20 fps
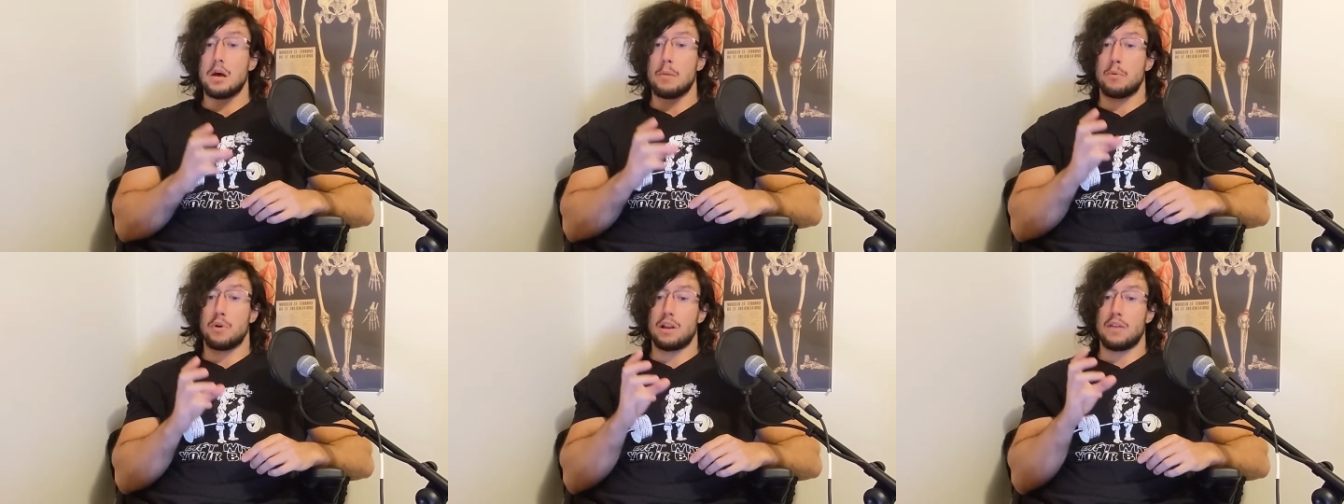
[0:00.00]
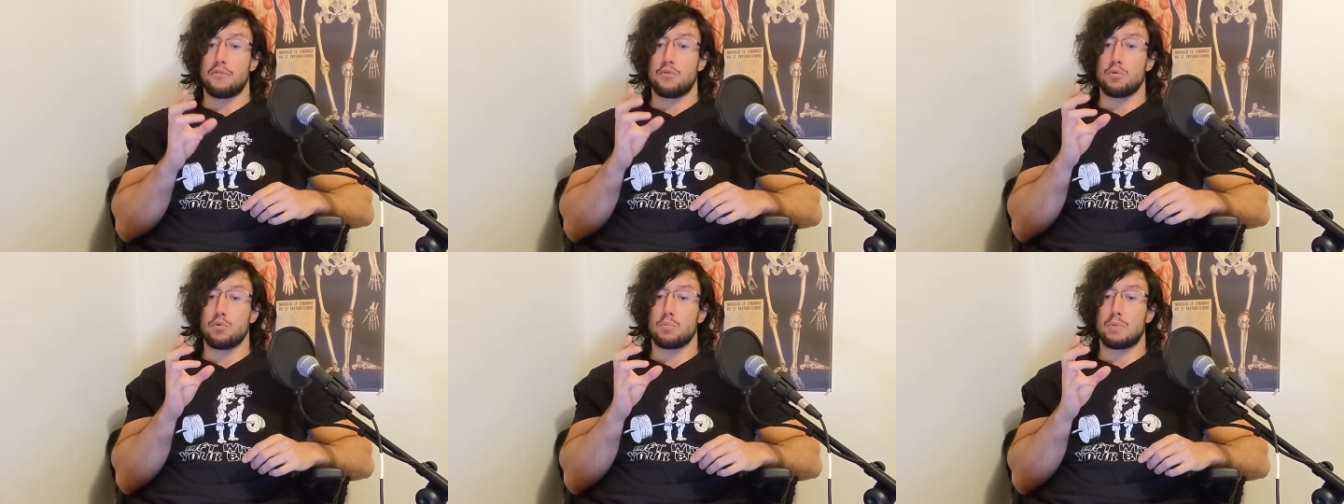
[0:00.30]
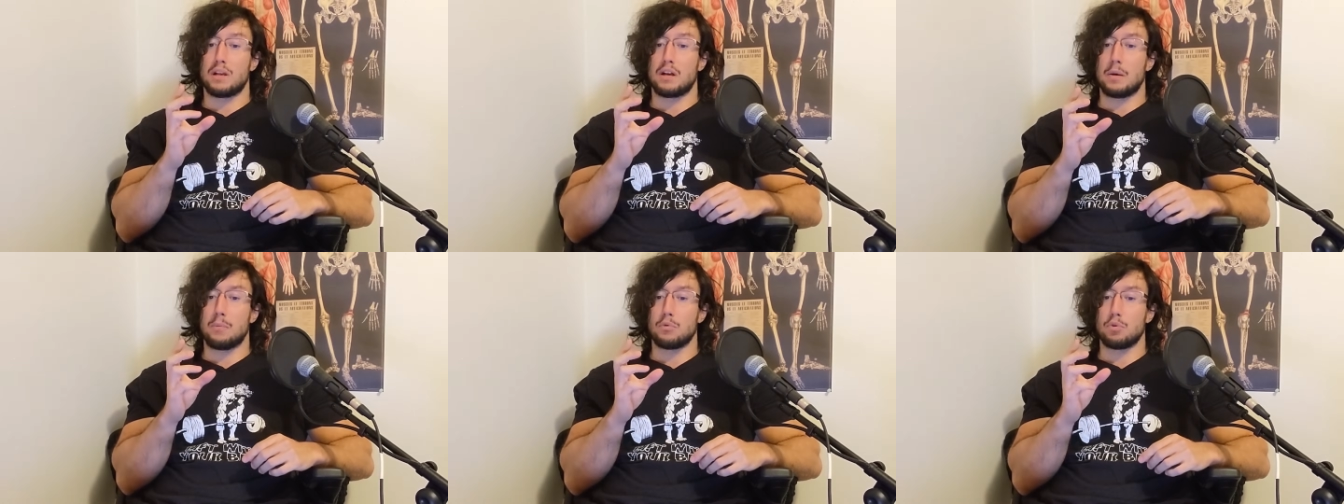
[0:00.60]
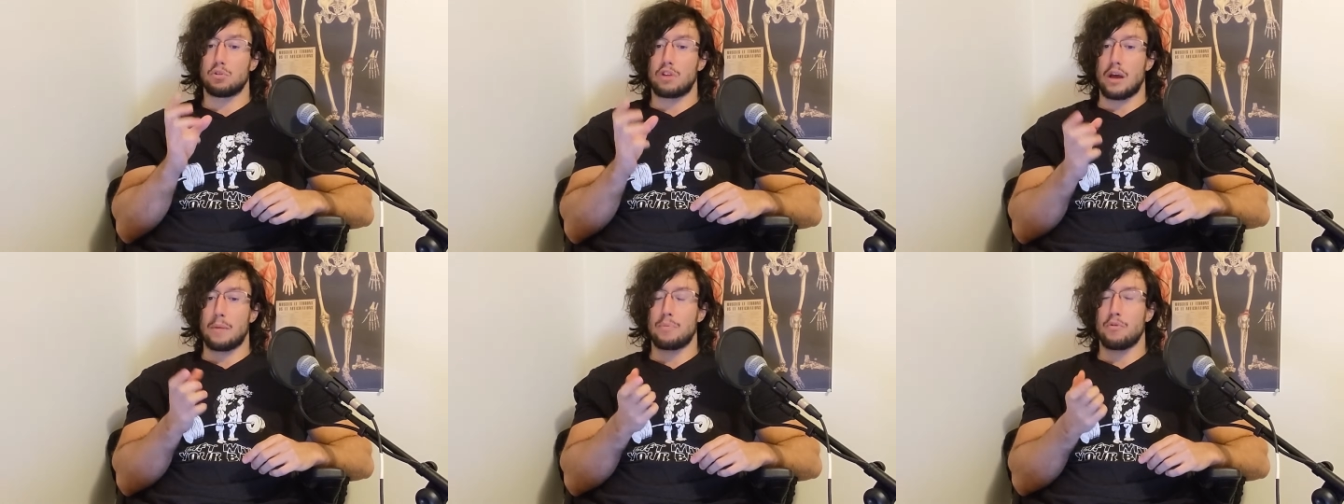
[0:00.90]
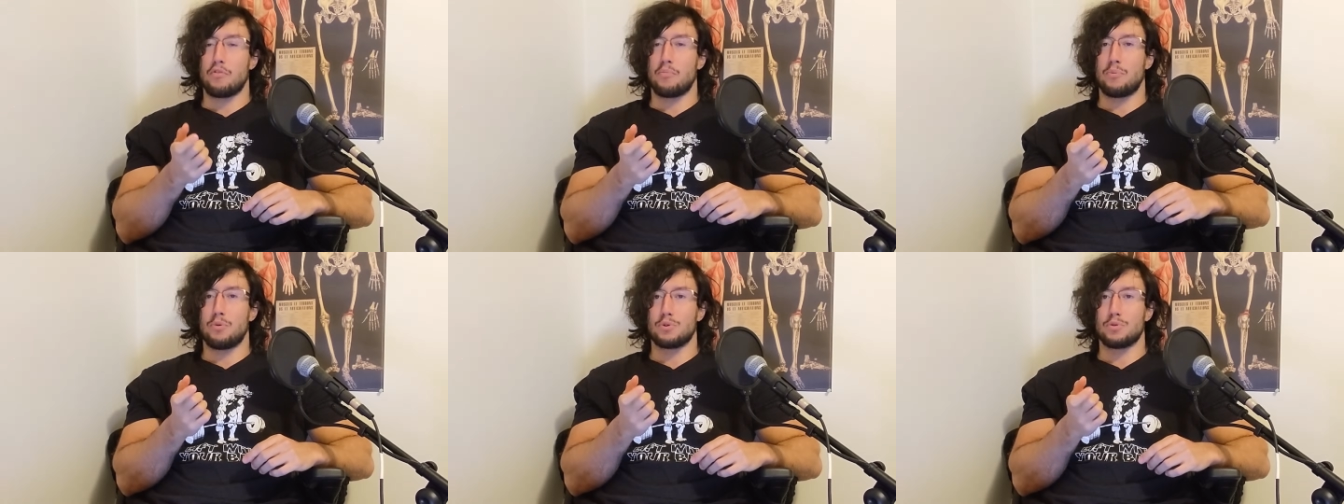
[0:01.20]
but if you become the type
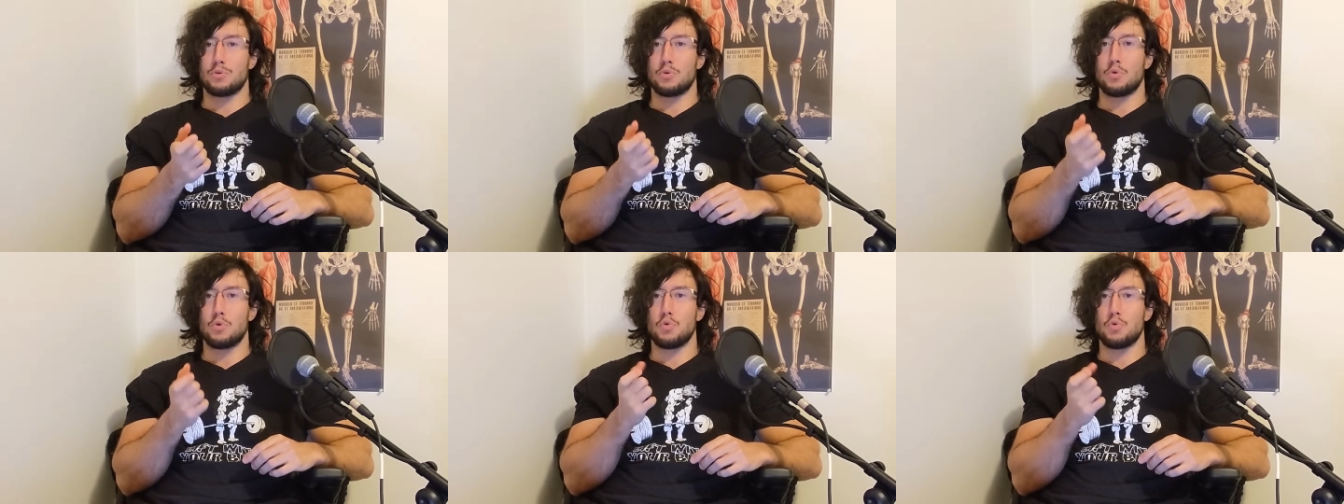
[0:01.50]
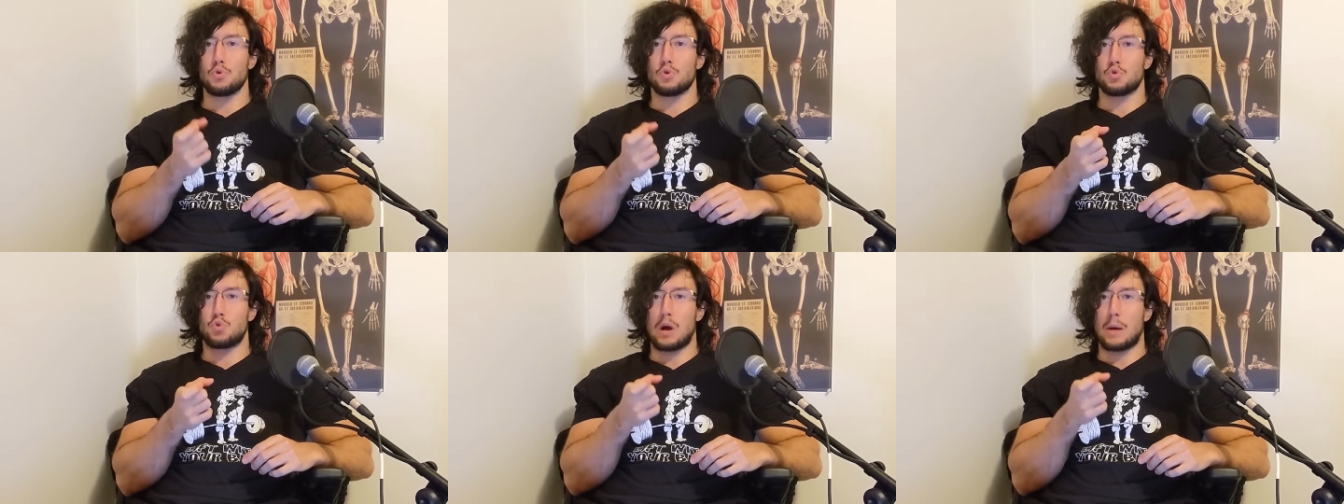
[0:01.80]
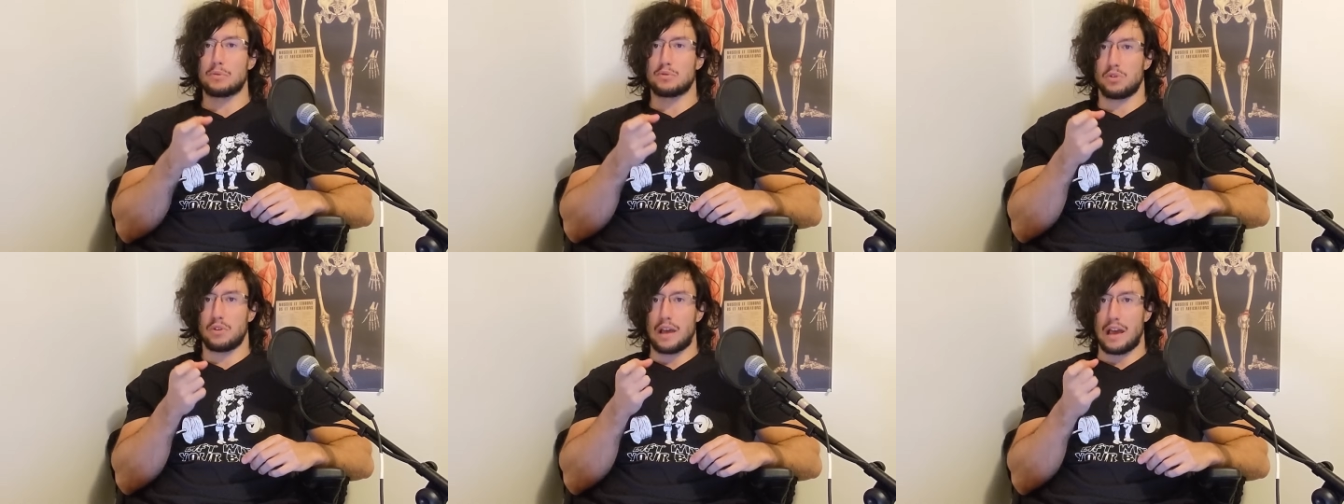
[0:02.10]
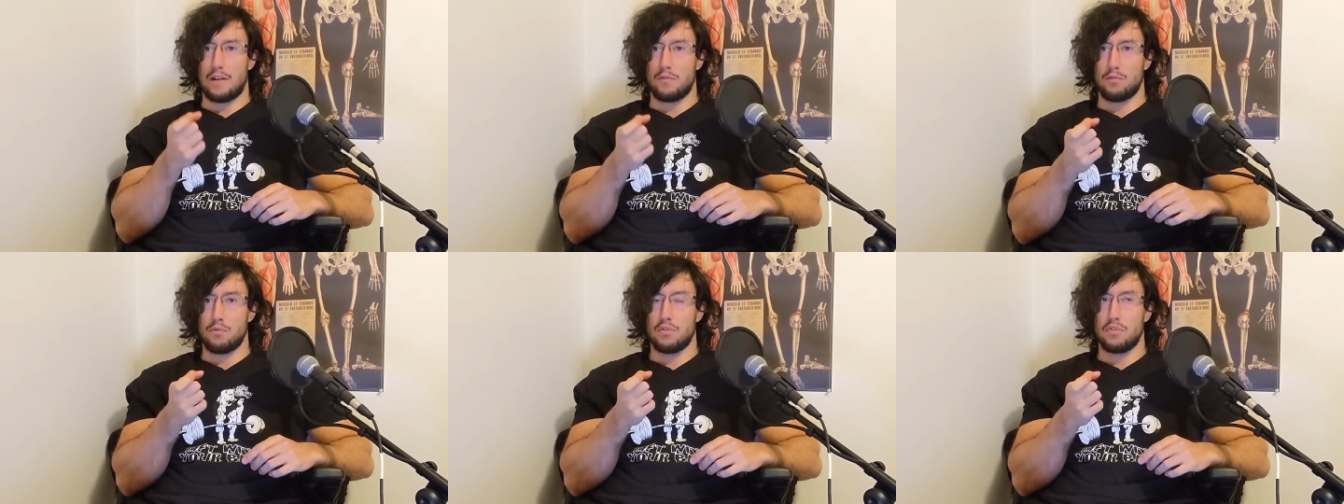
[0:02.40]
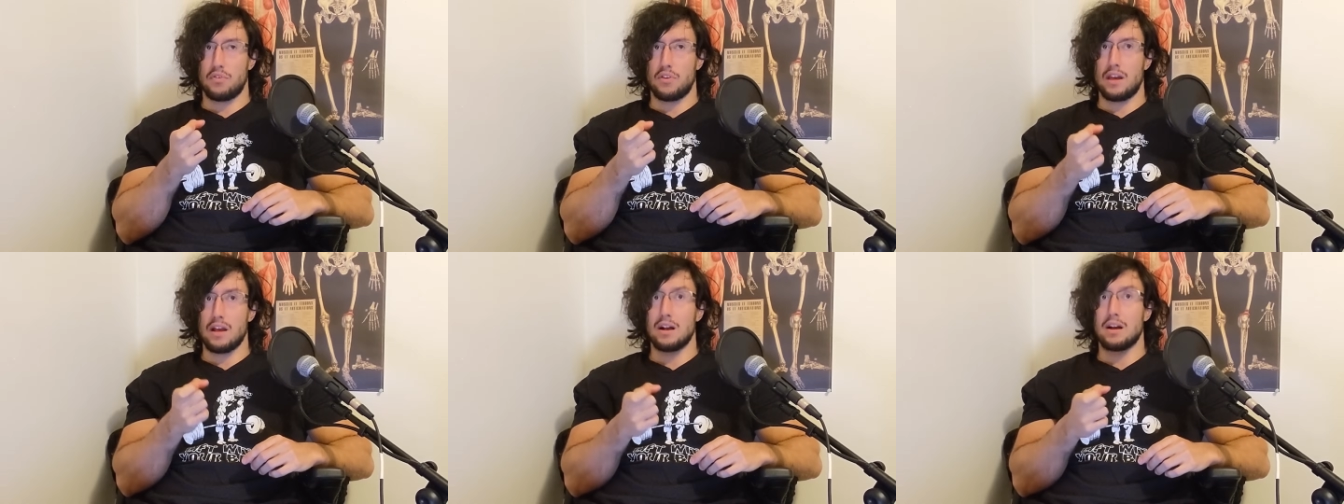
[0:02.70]
of person who use straps on
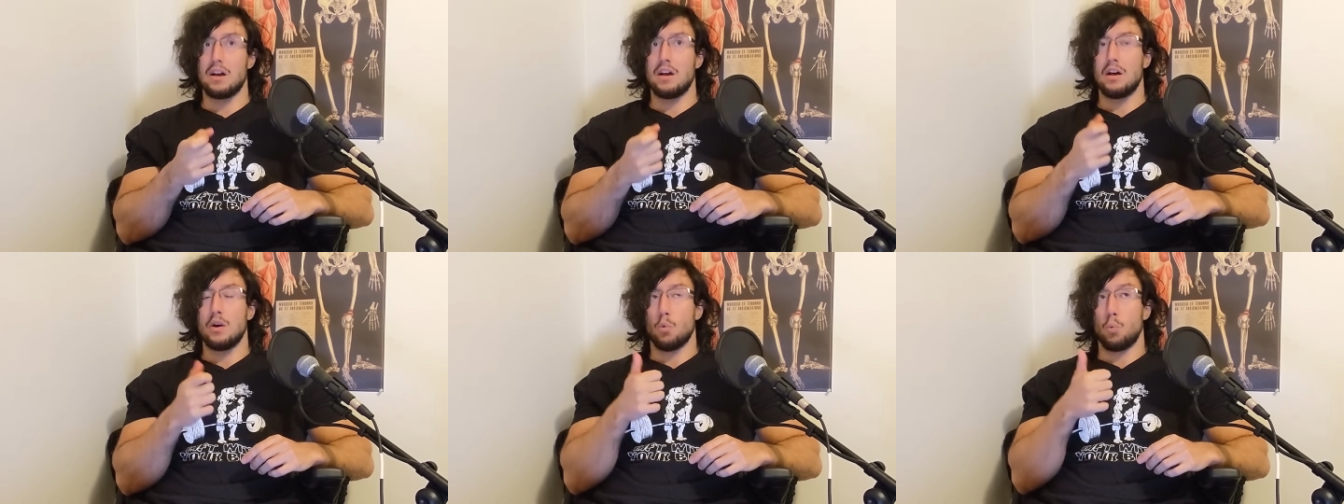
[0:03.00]
everything,